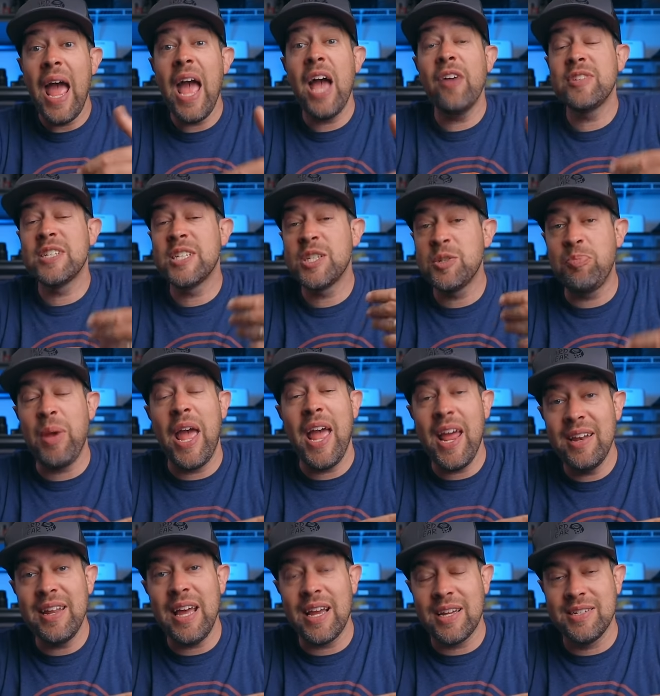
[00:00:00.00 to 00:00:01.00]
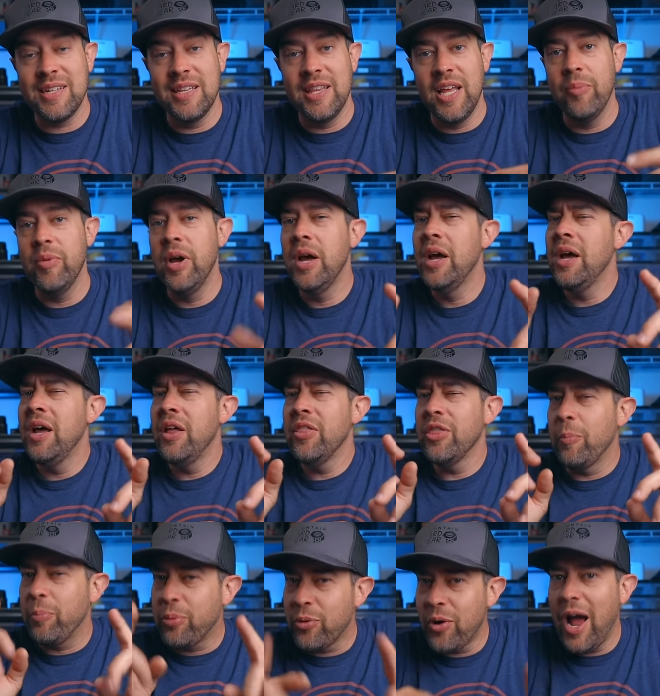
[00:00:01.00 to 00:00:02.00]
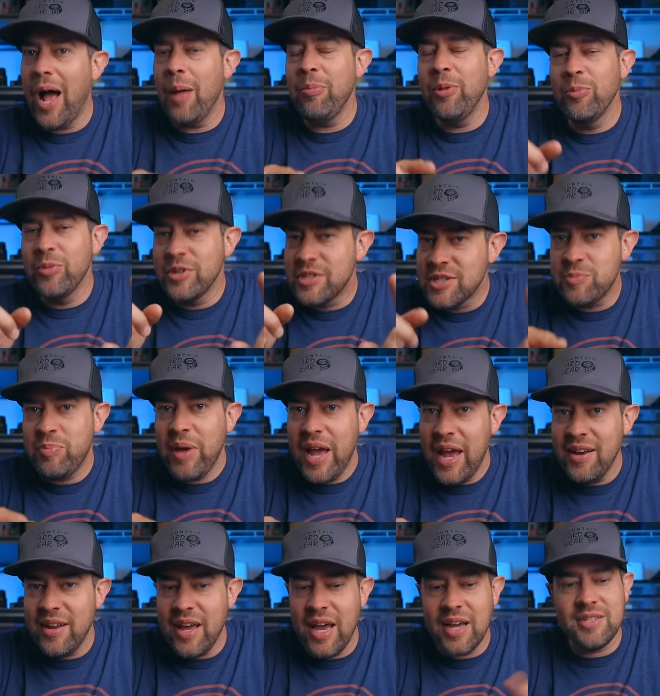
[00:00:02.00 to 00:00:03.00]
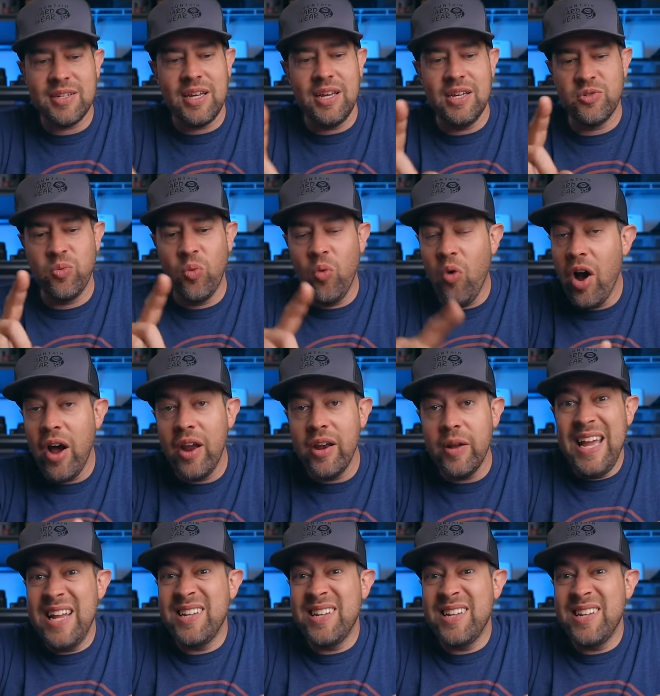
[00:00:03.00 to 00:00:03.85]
have spandex in them. The problem with spandex is one,